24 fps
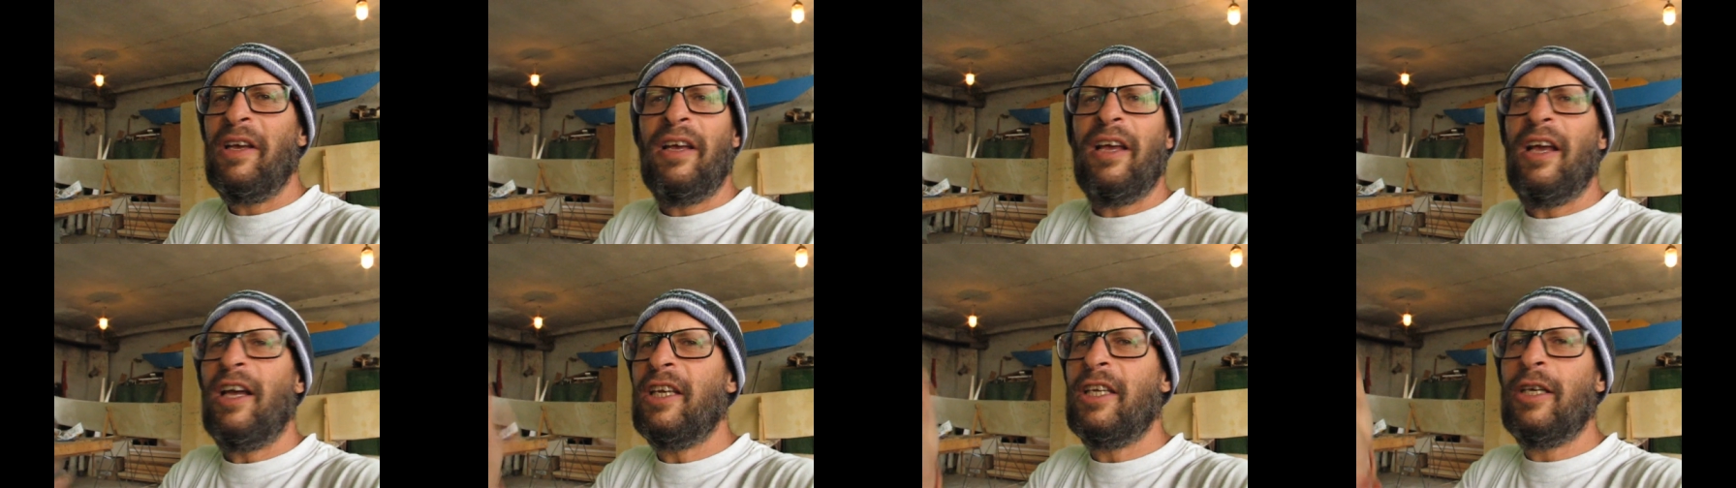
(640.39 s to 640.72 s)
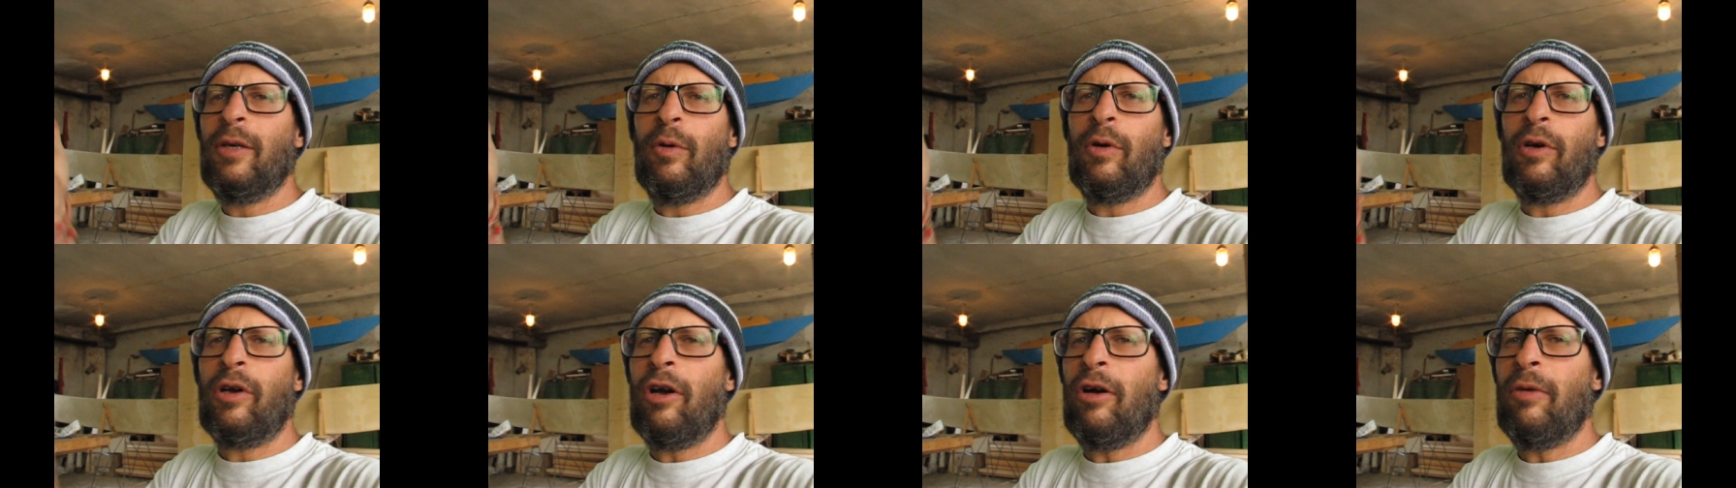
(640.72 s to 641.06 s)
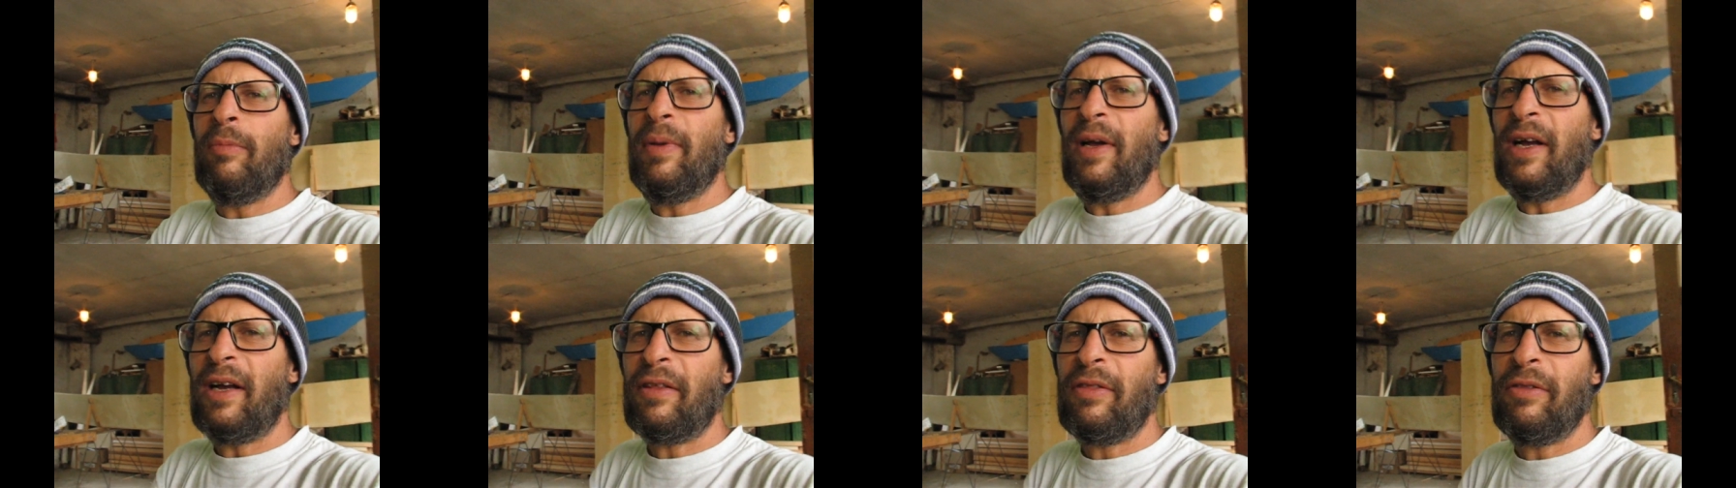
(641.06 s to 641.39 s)
and he will go
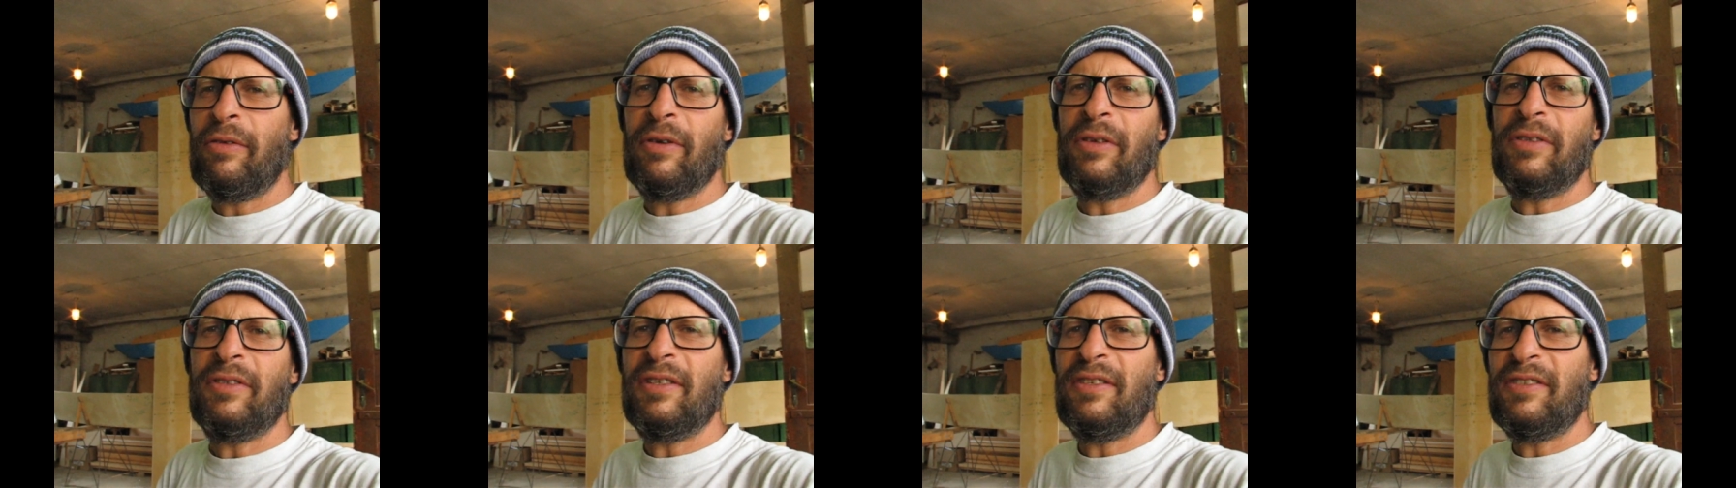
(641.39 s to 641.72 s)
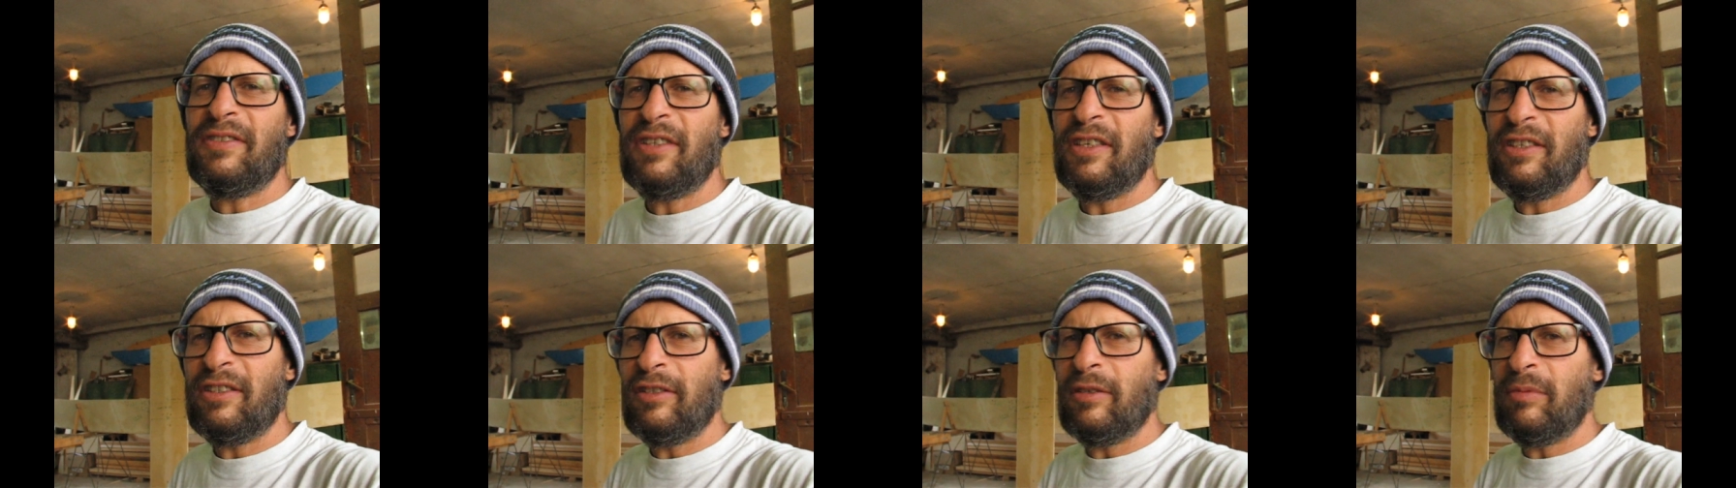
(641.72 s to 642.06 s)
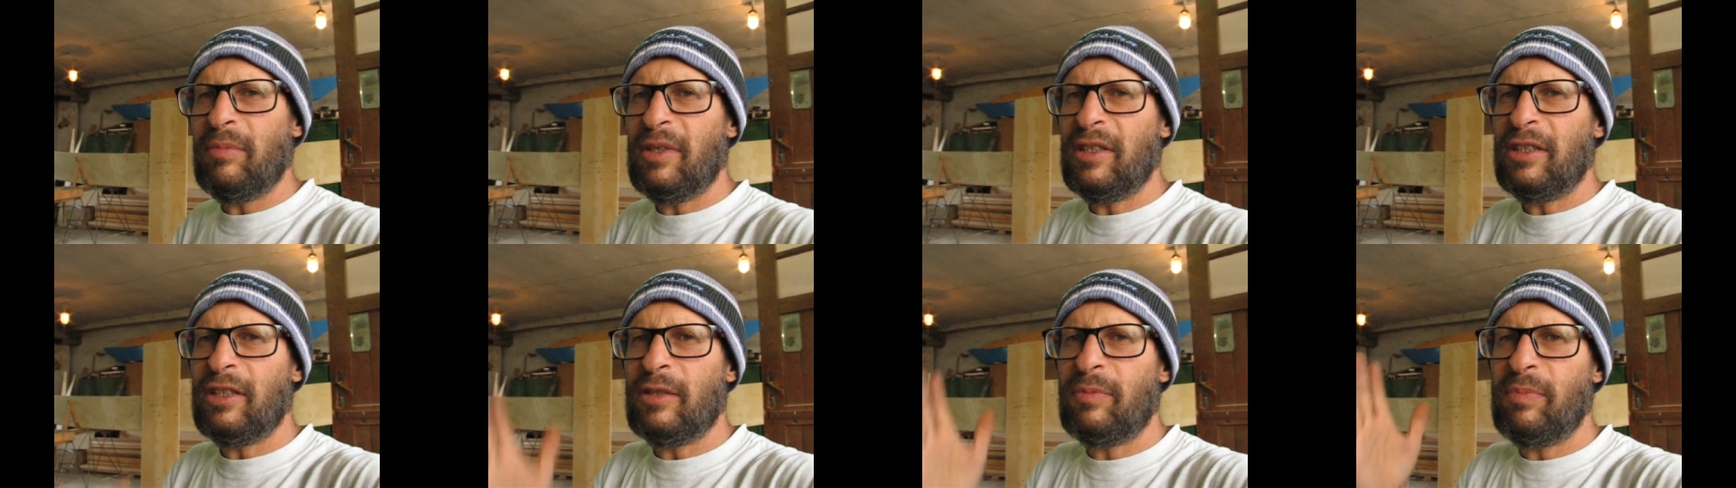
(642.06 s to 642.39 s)
back 13
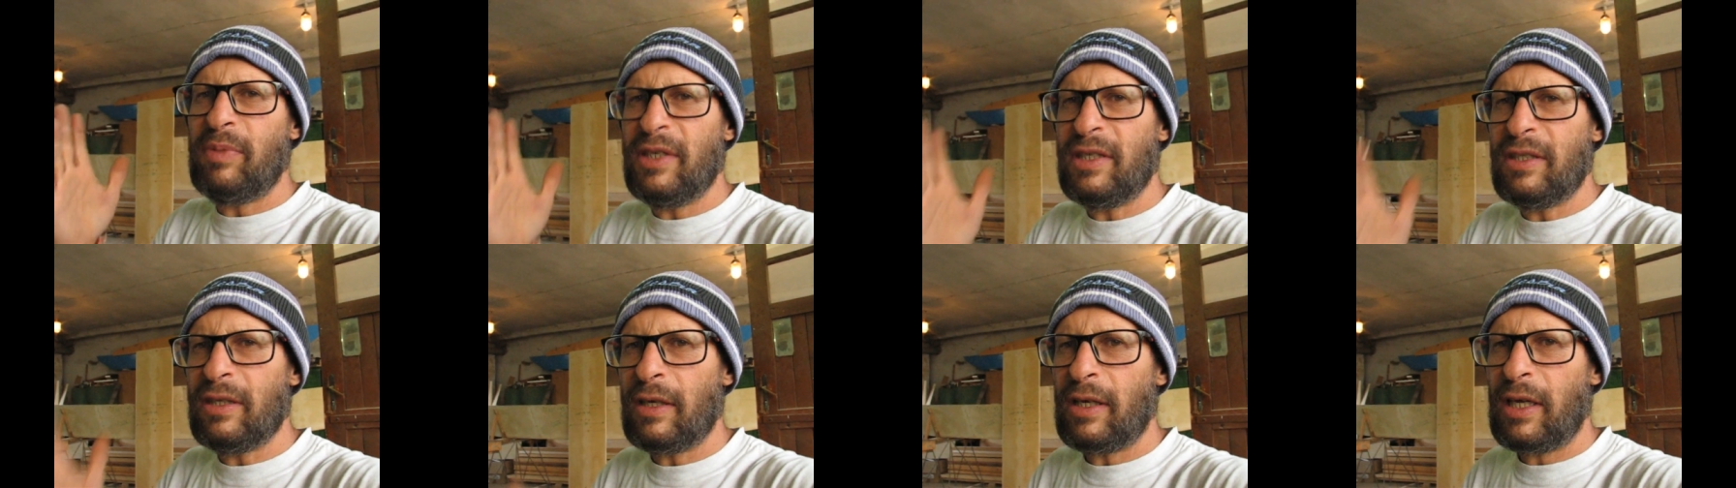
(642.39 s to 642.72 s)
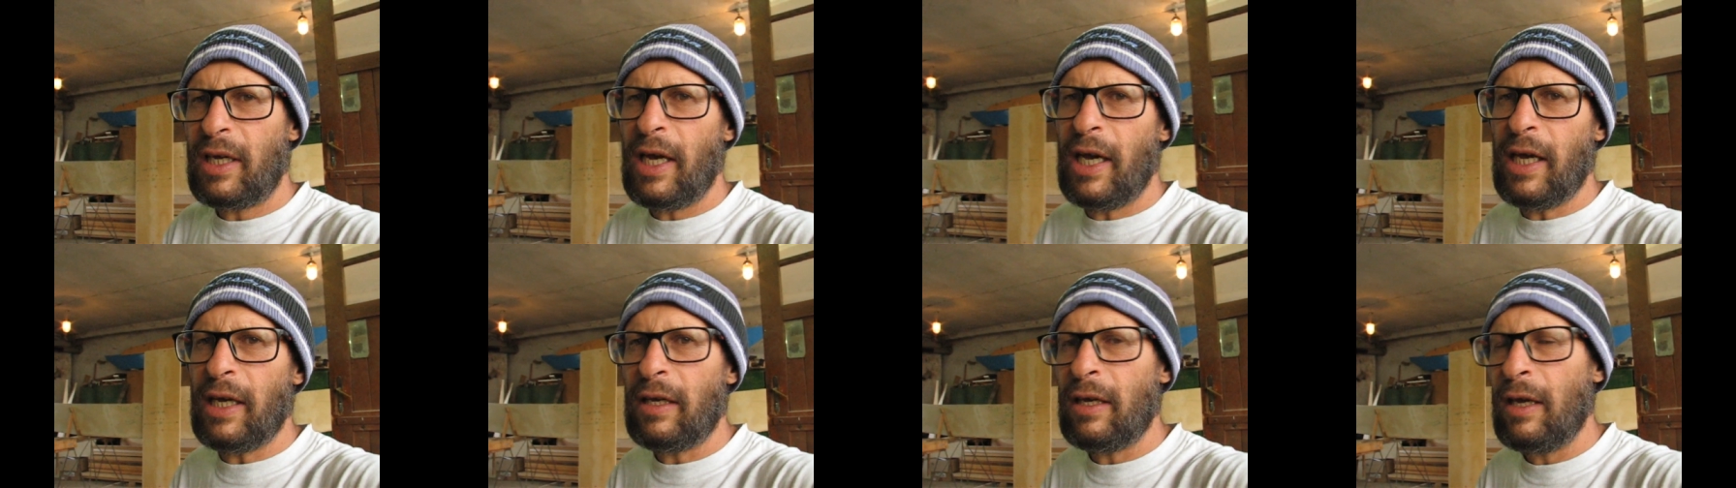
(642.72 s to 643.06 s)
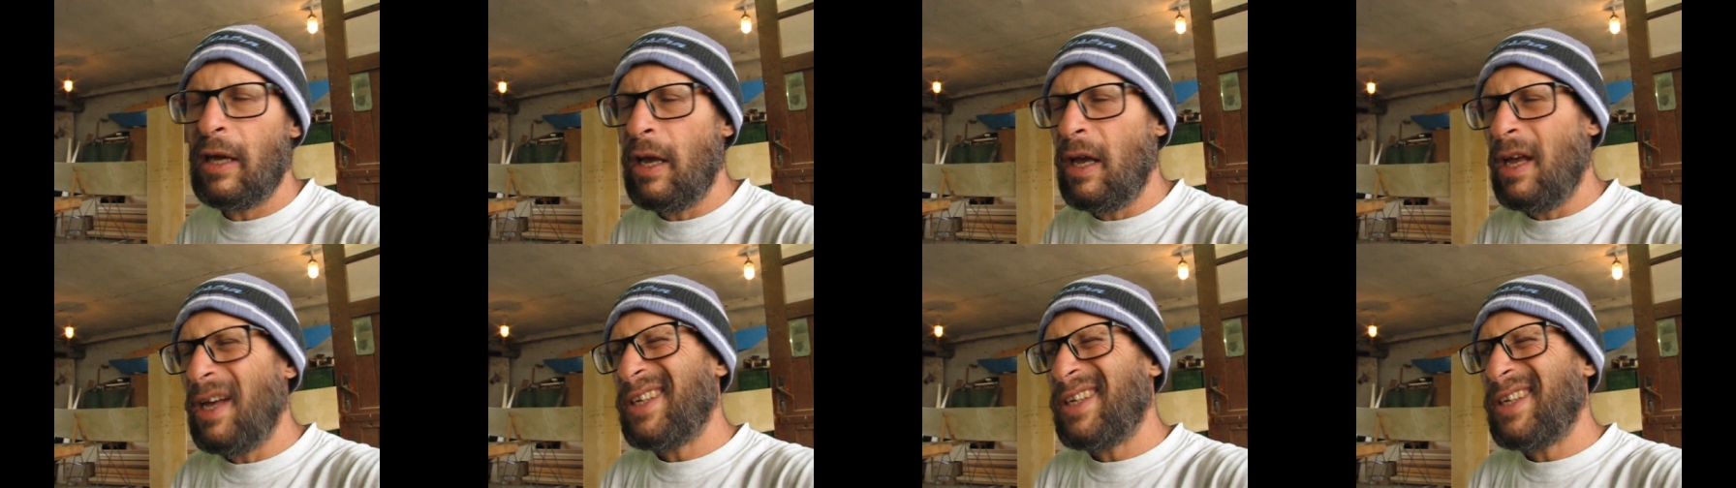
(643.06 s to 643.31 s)
centimeters piece of cake.